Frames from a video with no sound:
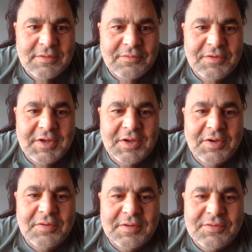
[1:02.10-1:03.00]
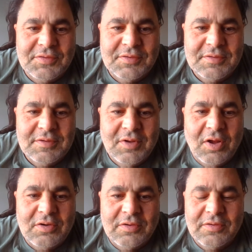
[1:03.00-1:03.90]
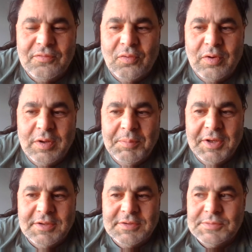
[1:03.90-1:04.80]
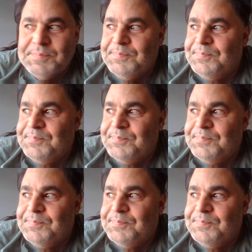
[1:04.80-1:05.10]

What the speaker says: a video that's longer than 40 minutes.